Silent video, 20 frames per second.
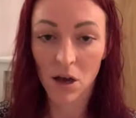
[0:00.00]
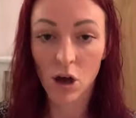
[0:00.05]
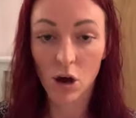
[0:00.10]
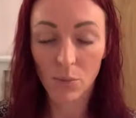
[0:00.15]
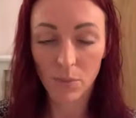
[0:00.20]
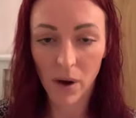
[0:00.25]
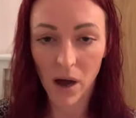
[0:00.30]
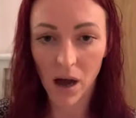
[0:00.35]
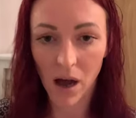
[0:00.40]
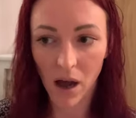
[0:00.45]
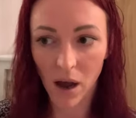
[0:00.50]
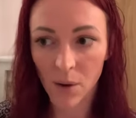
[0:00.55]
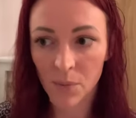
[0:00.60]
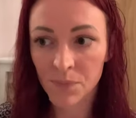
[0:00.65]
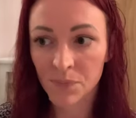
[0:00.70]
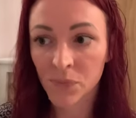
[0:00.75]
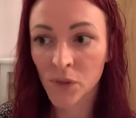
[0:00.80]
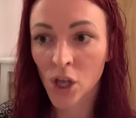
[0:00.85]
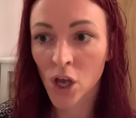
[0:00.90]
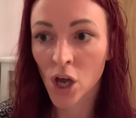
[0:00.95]
But
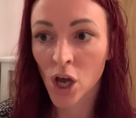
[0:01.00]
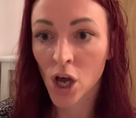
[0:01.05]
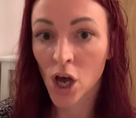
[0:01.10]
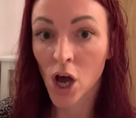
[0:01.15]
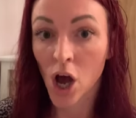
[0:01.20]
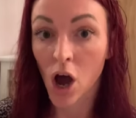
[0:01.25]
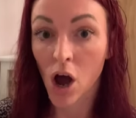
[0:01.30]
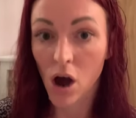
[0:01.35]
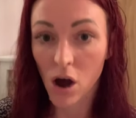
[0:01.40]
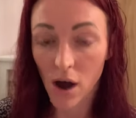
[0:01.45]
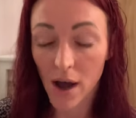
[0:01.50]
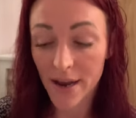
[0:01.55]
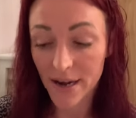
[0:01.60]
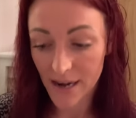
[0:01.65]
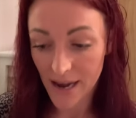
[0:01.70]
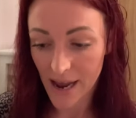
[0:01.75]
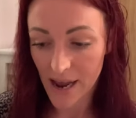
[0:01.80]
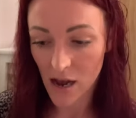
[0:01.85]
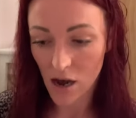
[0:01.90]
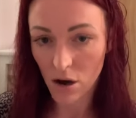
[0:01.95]
I
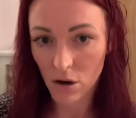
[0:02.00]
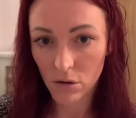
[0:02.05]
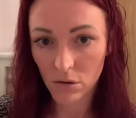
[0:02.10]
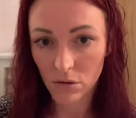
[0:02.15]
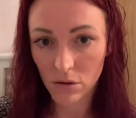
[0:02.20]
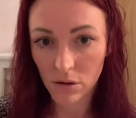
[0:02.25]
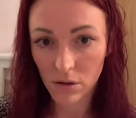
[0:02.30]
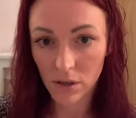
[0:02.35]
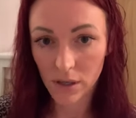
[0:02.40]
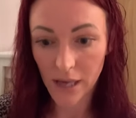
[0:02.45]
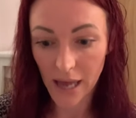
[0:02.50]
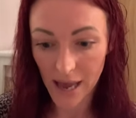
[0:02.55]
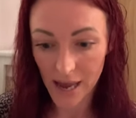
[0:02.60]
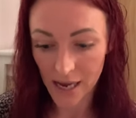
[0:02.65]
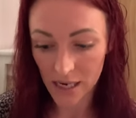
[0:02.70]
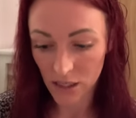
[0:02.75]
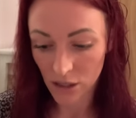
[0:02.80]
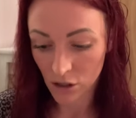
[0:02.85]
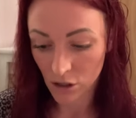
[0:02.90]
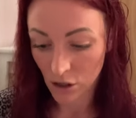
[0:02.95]
now
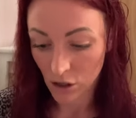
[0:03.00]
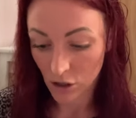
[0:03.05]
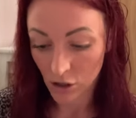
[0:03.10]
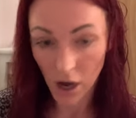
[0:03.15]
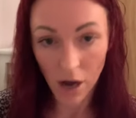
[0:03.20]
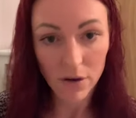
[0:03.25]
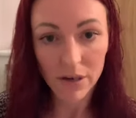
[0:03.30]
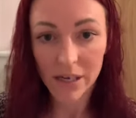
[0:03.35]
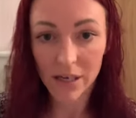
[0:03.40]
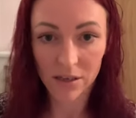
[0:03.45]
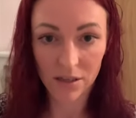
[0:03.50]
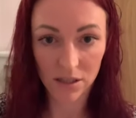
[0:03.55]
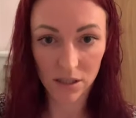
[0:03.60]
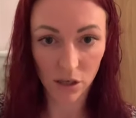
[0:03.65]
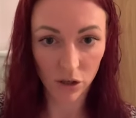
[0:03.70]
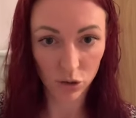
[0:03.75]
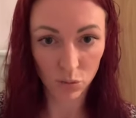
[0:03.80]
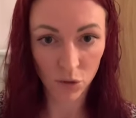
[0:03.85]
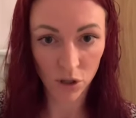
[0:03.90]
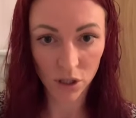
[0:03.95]
can, not only can I
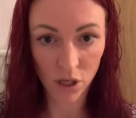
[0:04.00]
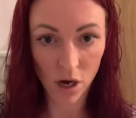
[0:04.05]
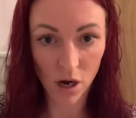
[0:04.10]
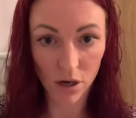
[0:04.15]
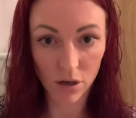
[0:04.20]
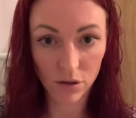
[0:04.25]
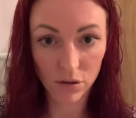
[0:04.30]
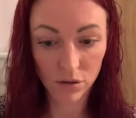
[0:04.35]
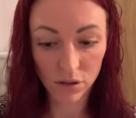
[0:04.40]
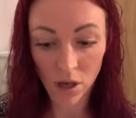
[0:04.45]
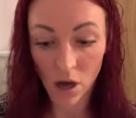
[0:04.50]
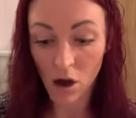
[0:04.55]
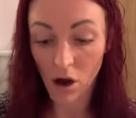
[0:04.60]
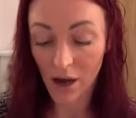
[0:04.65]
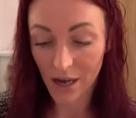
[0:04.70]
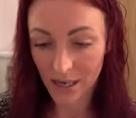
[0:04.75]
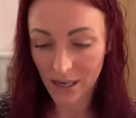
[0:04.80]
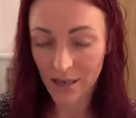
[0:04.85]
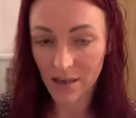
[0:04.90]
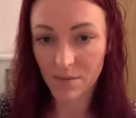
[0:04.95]
touch my toes, I can get my